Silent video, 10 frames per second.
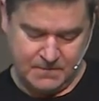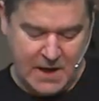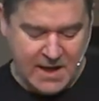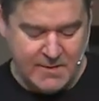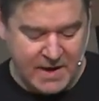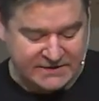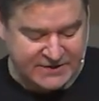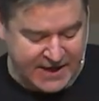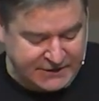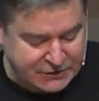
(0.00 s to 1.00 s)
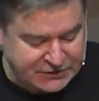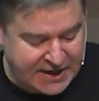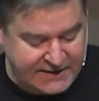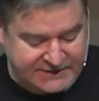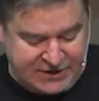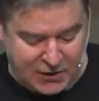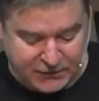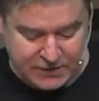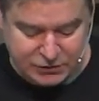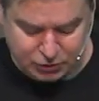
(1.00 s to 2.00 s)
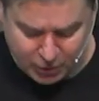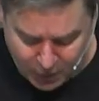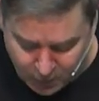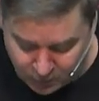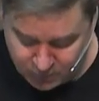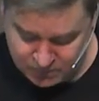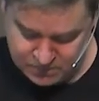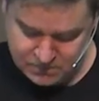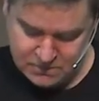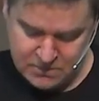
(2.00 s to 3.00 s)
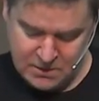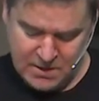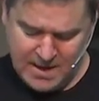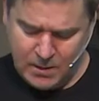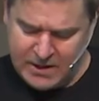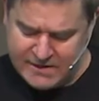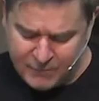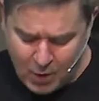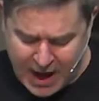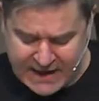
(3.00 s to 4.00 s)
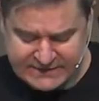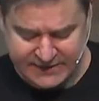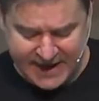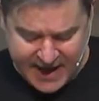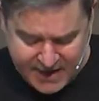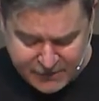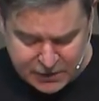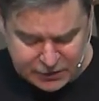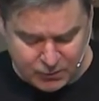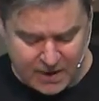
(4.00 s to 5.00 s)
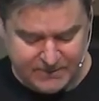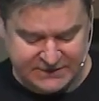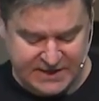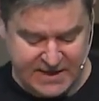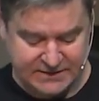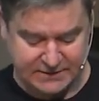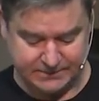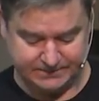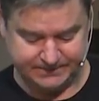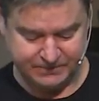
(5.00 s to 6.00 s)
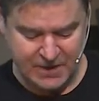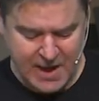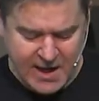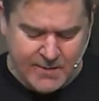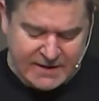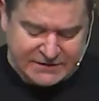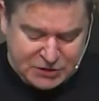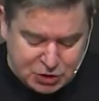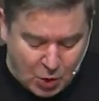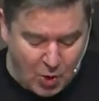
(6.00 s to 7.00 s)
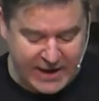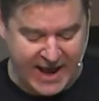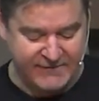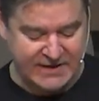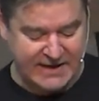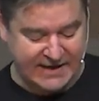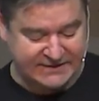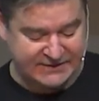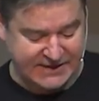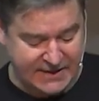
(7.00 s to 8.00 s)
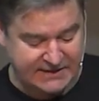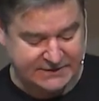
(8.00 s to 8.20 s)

He must exercise self control, live wisely, have a good reputation. He must enjoy having guests in his